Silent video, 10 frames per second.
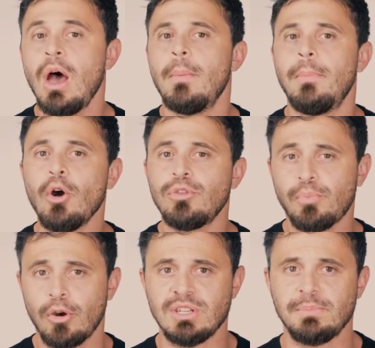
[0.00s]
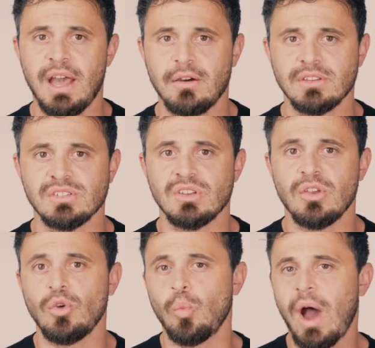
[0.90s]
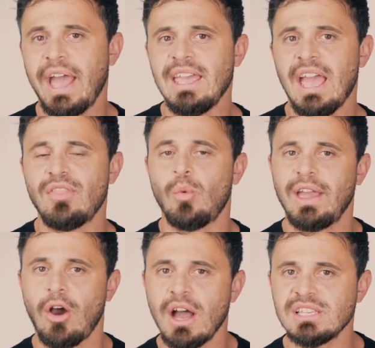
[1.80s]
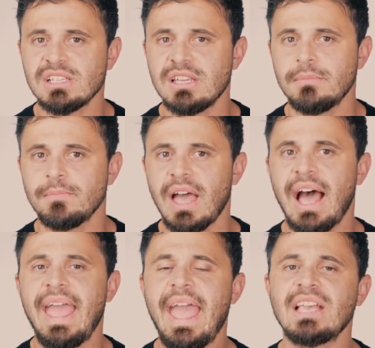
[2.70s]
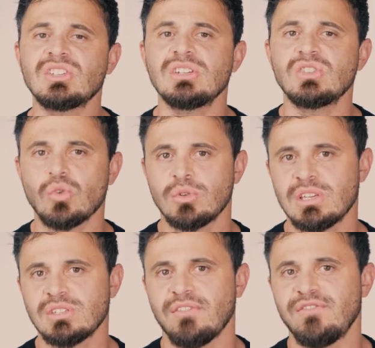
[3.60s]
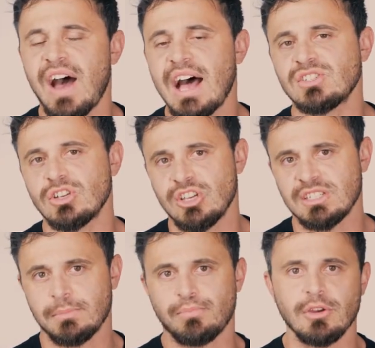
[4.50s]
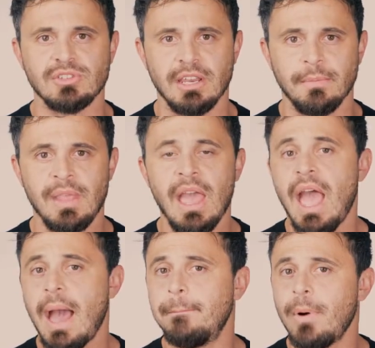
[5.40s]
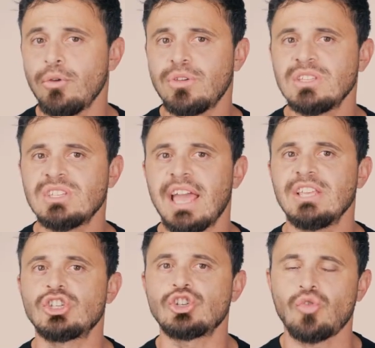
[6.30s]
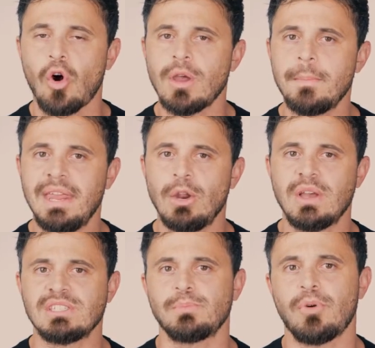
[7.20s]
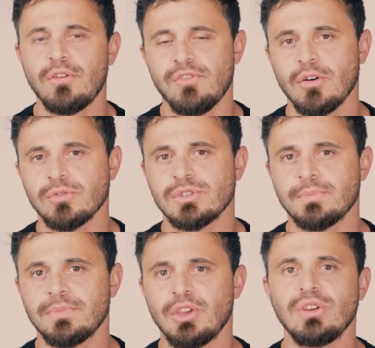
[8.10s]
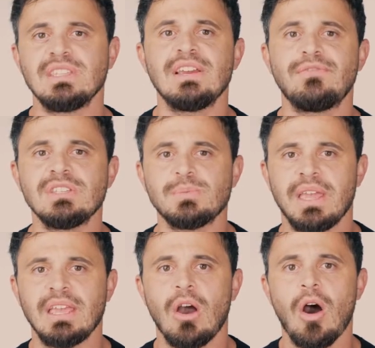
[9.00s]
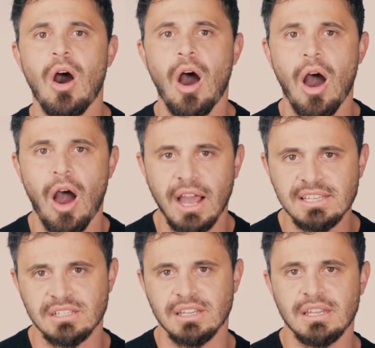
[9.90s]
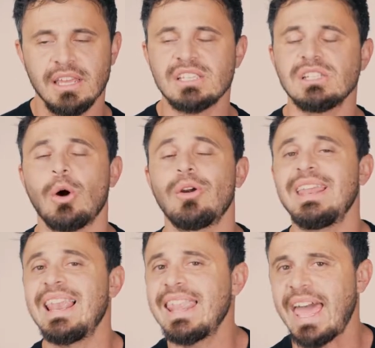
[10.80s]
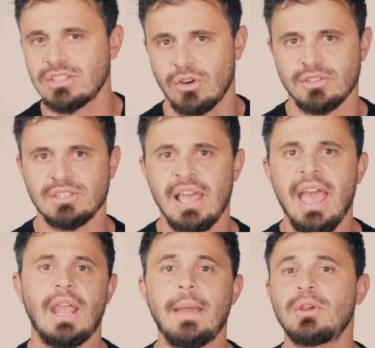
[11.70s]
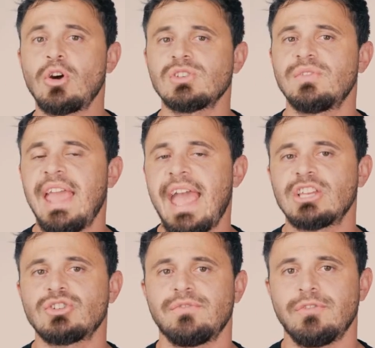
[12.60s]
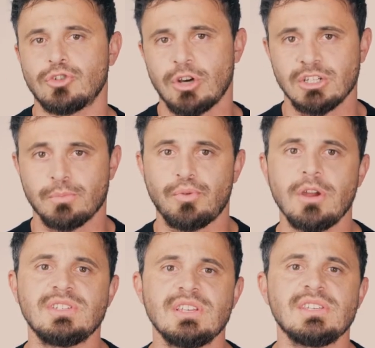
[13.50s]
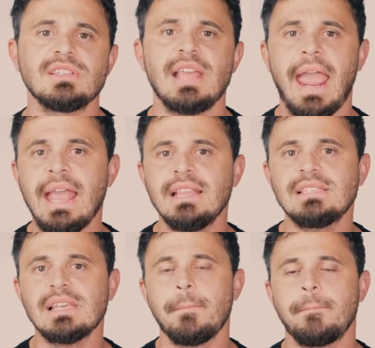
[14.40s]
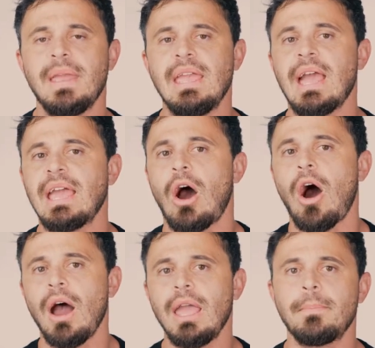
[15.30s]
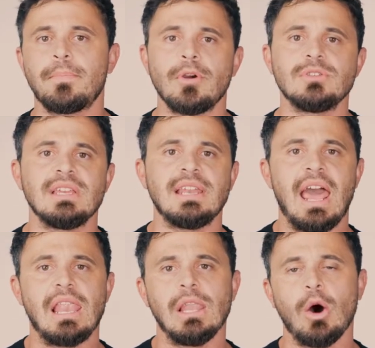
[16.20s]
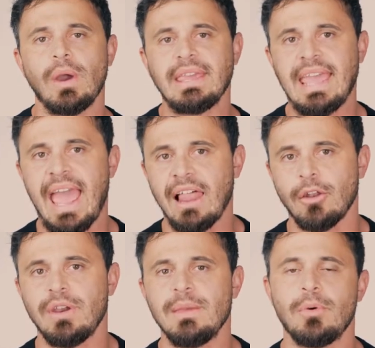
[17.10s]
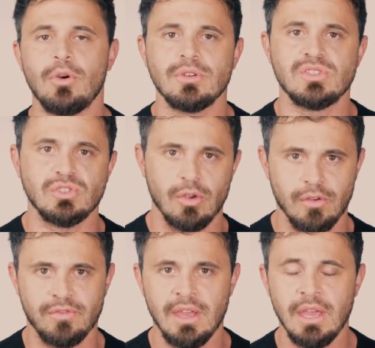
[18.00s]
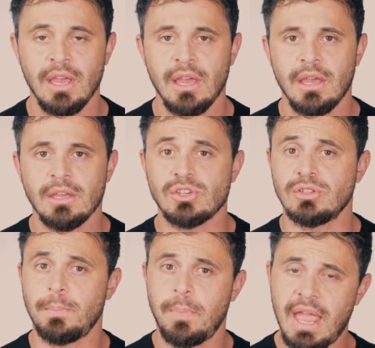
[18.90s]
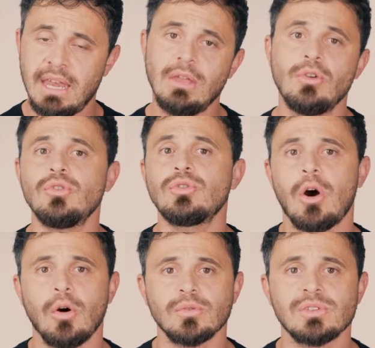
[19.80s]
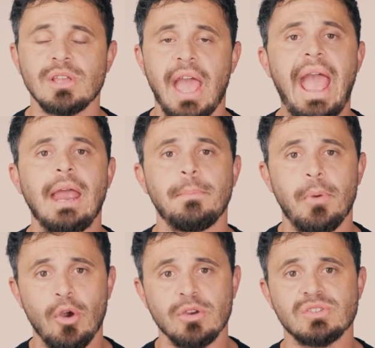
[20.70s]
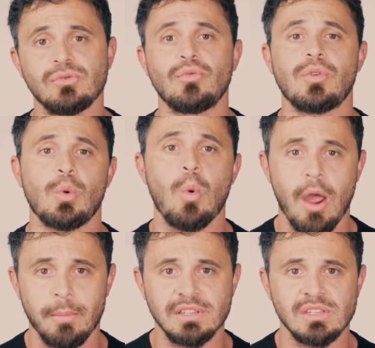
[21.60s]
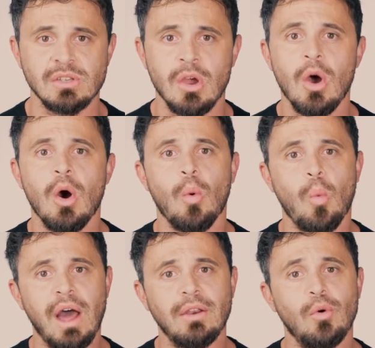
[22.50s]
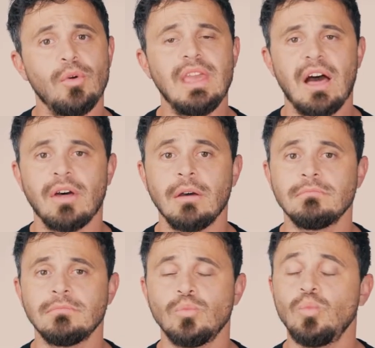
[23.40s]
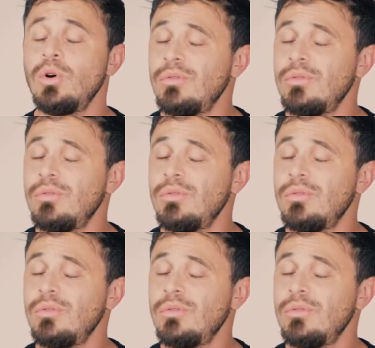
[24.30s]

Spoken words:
Both protein powders, the whey and the whey isolate, are excellent sources of fast digesting protein, and both contain strong amino acid profiles, the only difference being isolate is lower in lactose, and because of the extra filtration processes, ends up being a higher protein and lower calorie per serve. So depending on your goals and personal requirements, one or the other will